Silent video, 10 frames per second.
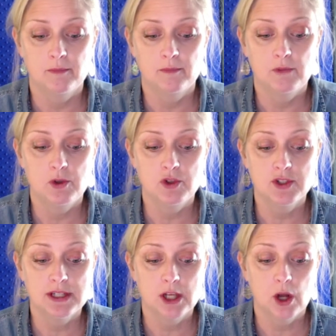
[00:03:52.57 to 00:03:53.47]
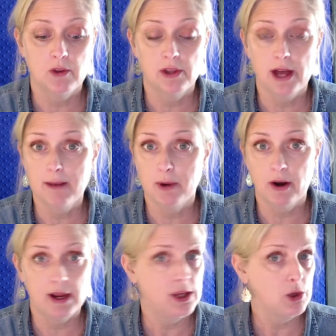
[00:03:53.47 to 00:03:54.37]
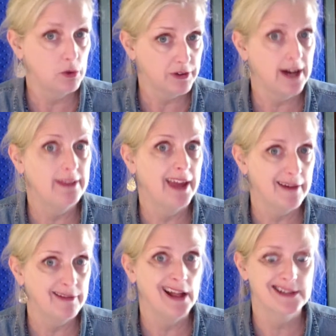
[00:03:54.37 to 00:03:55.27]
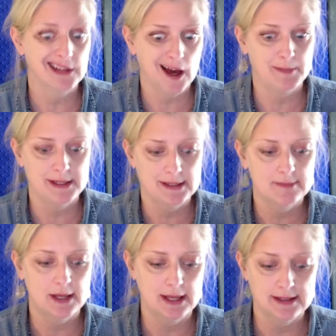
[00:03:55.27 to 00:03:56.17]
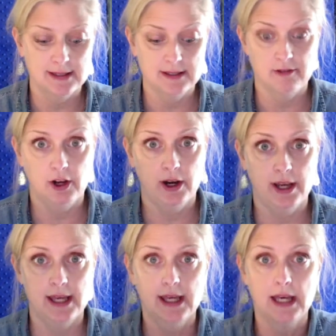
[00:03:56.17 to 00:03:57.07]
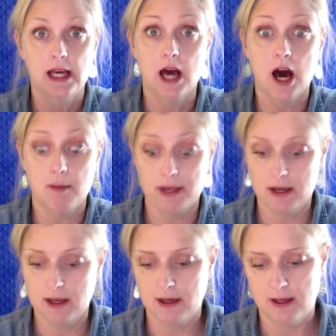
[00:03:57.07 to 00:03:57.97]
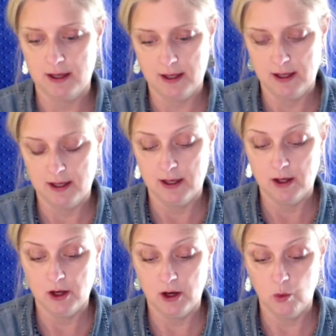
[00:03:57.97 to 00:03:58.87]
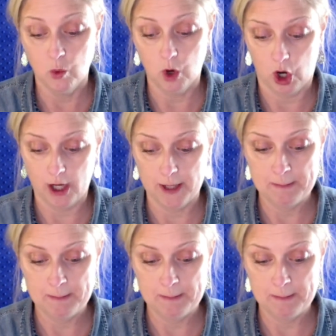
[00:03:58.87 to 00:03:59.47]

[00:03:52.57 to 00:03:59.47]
you just need to go to the library, you will find they have lots of copies because it's a very common work.